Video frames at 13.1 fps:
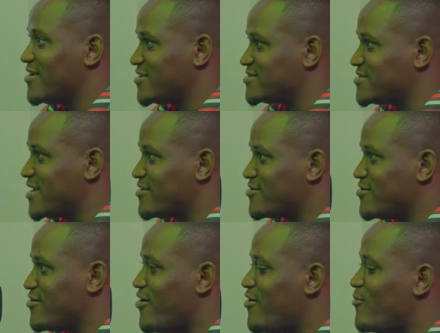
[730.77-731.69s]
You understand?
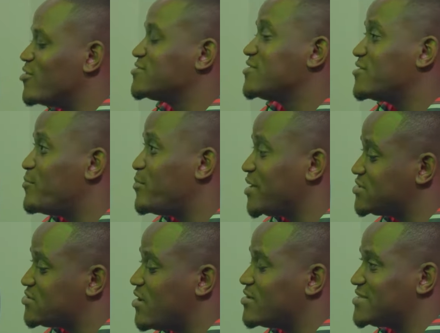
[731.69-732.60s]
Got you. Most of the
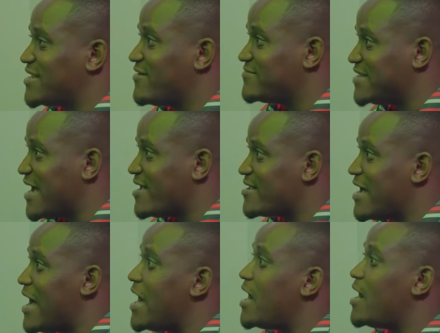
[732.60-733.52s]
big songs that I've done
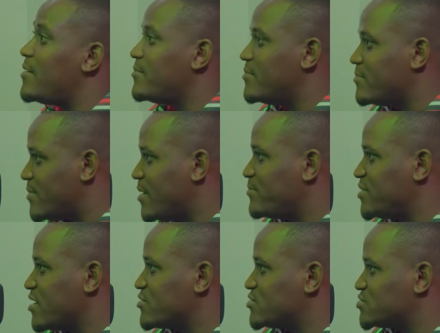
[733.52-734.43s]
are
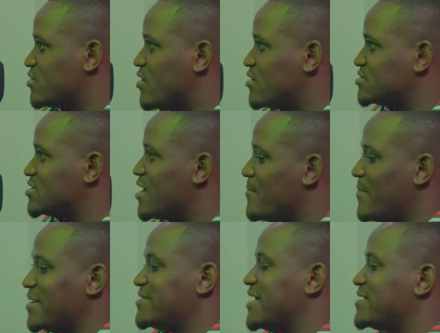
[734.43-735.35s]
amapiano, piano songs,
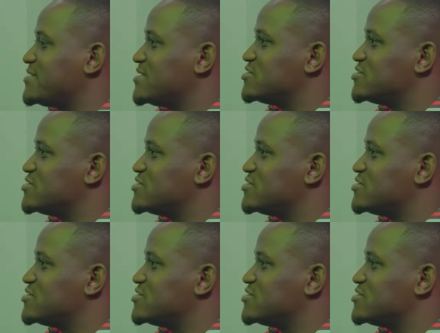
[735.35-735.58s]
got you, but got that you.